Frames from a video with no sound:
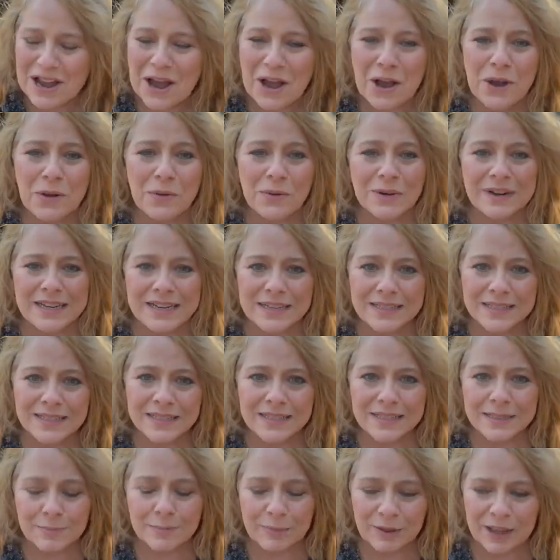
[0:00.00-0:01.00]
when he's
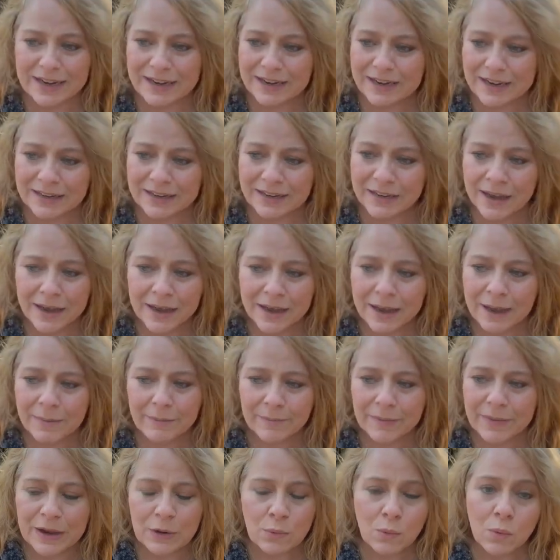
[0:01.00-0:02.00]
explaining
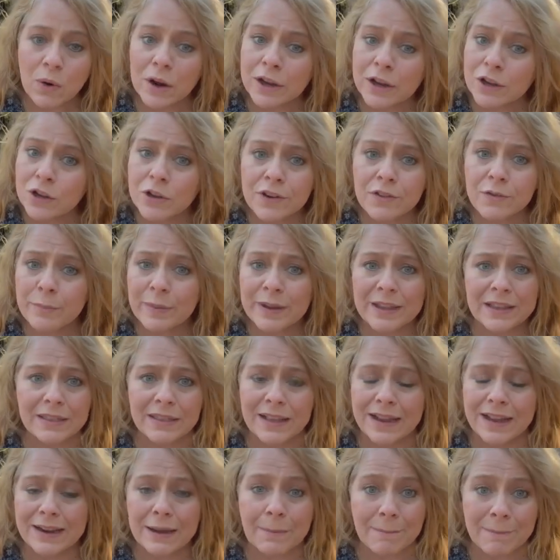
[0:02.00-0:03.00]
in what could have been
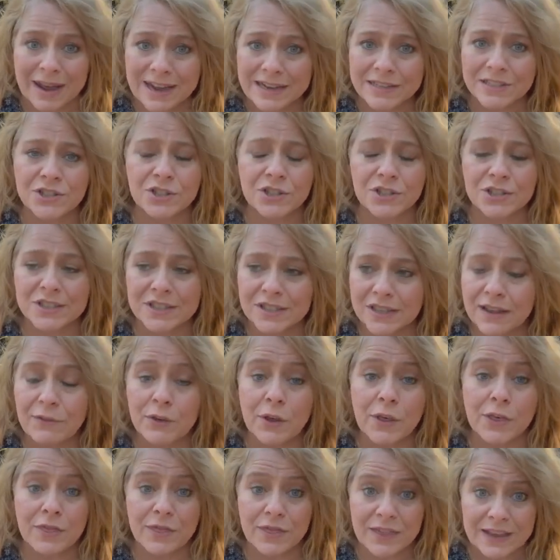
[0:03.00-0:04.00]
like a master's
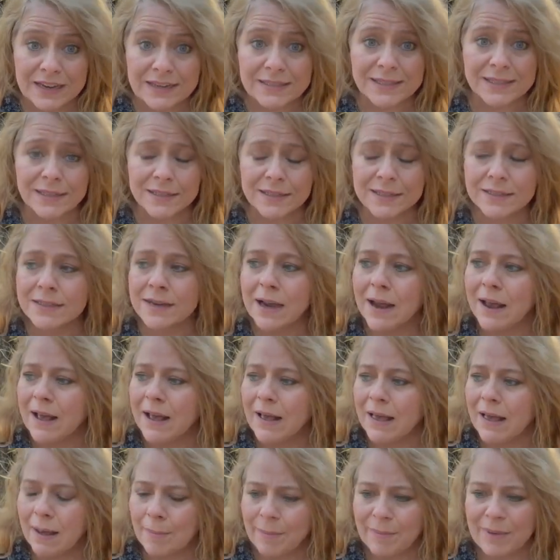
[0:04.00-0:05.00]
level thesis
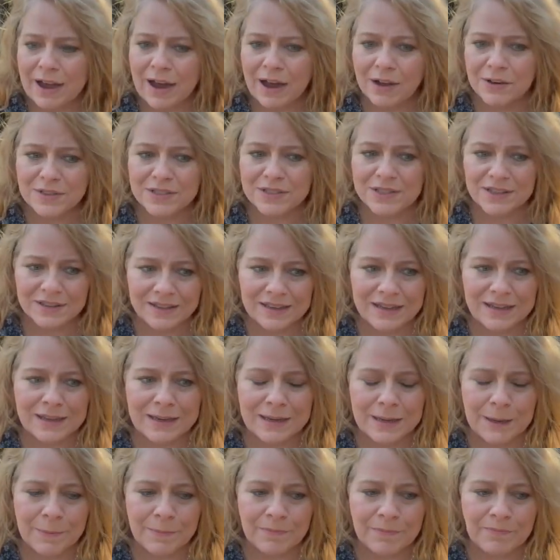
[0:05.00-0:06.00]
about
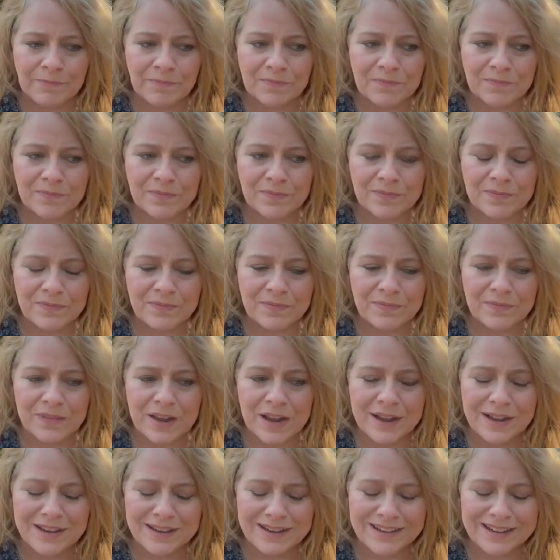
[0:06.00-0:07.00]
the
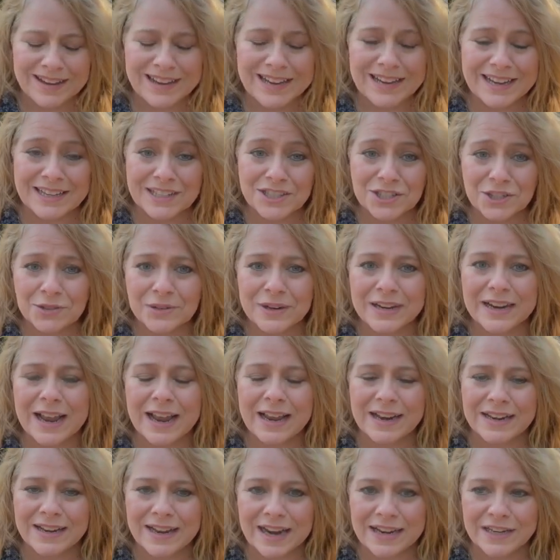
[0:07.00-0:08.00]
history
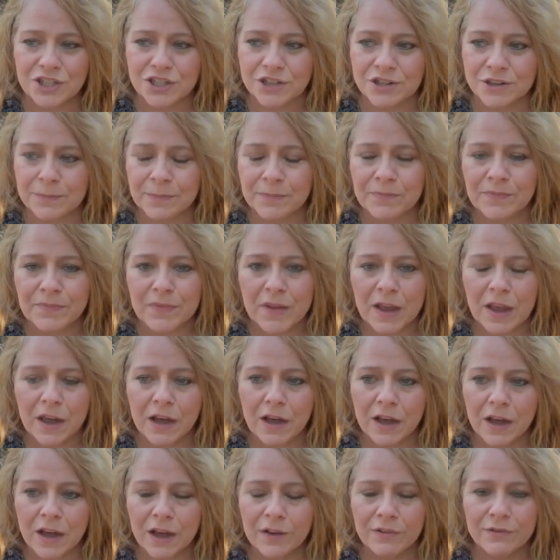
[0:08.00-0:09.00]
and nature
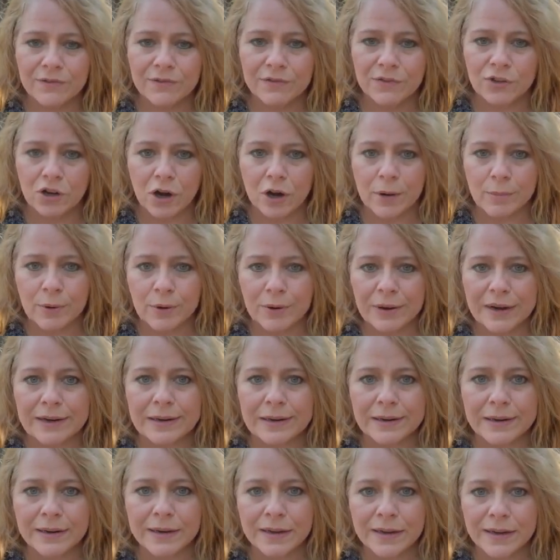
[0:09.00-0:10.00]
of
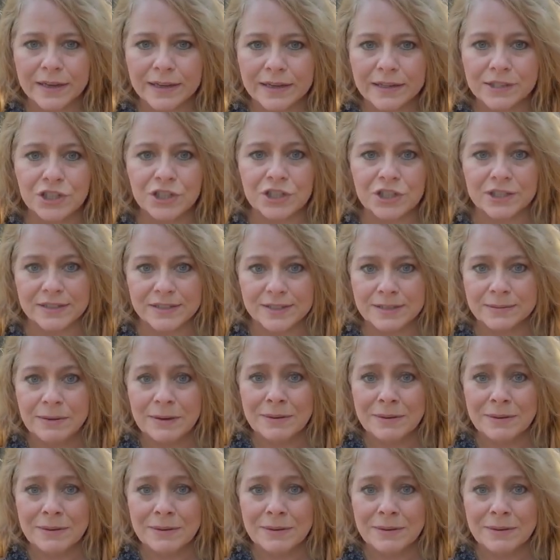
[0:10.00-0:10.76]
carbureted engines.